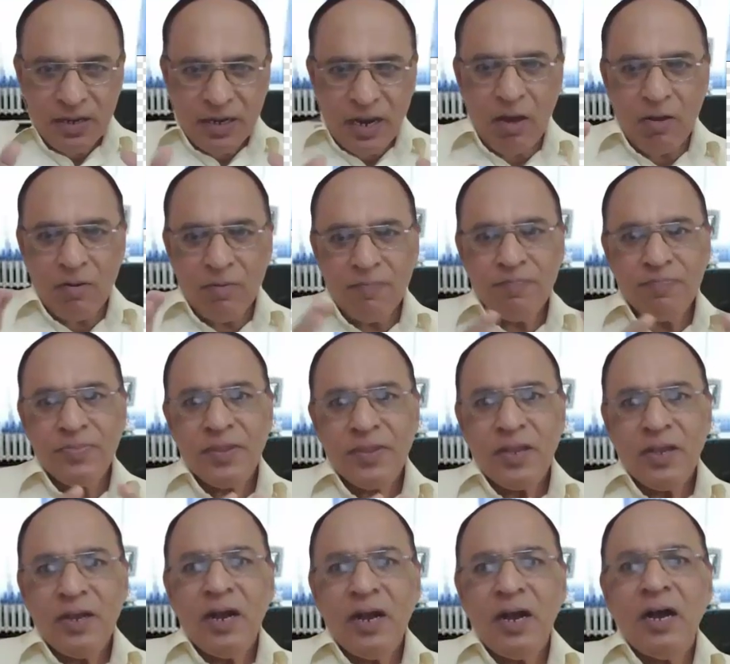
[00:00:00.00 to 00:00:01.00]
Now,
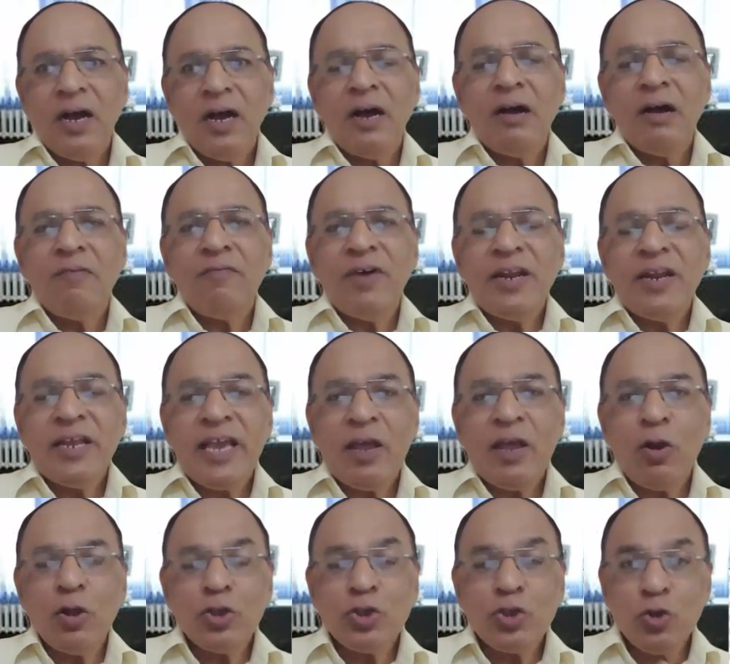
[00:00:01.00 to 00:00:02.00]
one
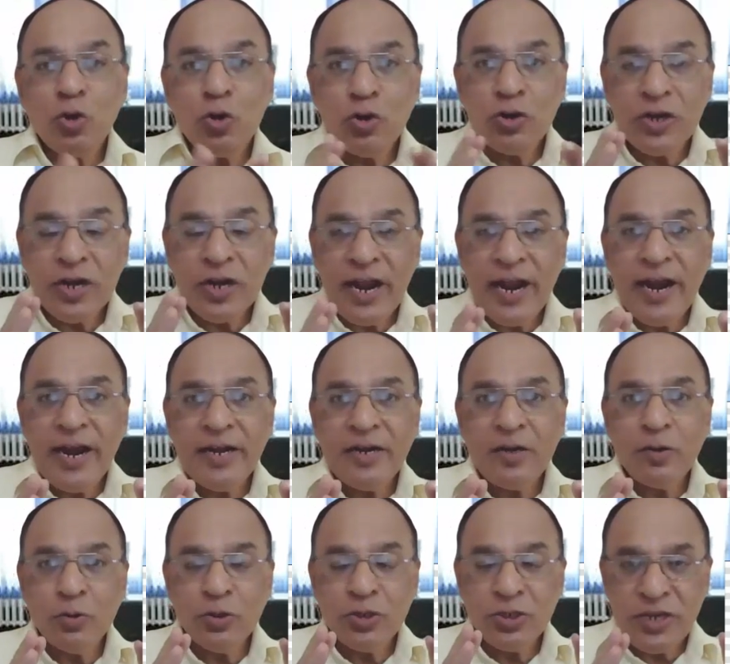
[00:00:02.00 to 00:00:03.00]
can also try
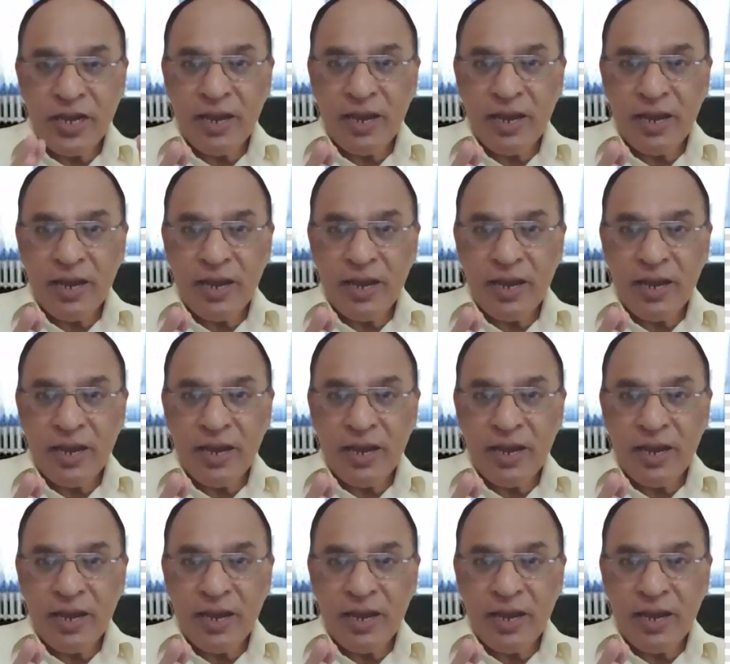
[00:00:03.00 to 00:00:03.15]
to